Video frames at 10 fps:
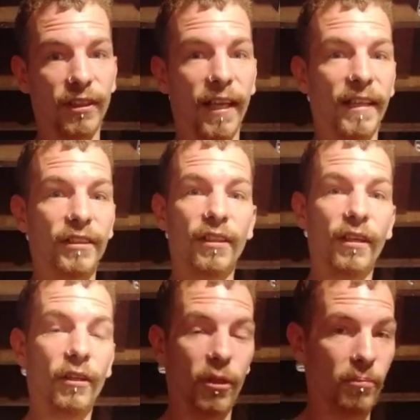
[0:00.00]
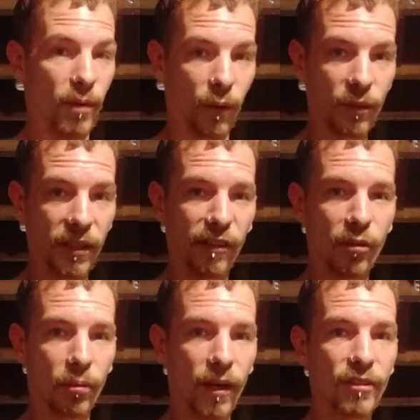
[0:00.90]
That's the military
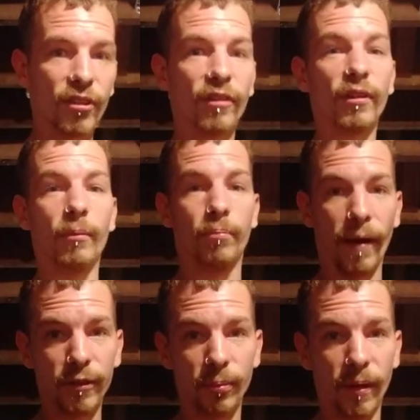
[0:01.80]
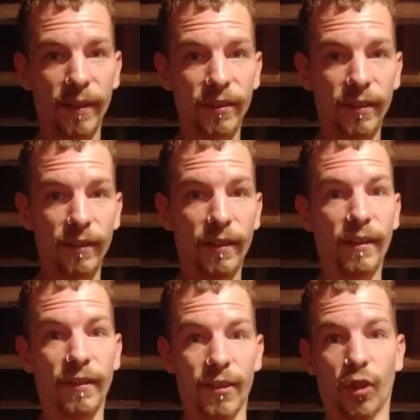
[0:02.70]
press, the bench press,
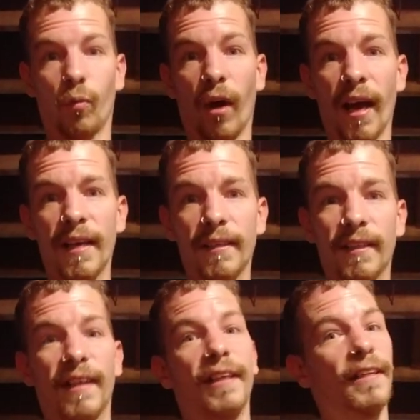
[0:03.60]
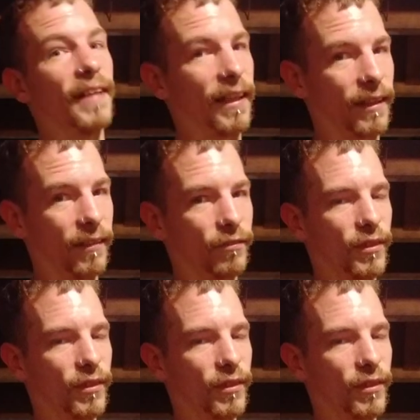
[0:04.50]
the squat, and the deadlift.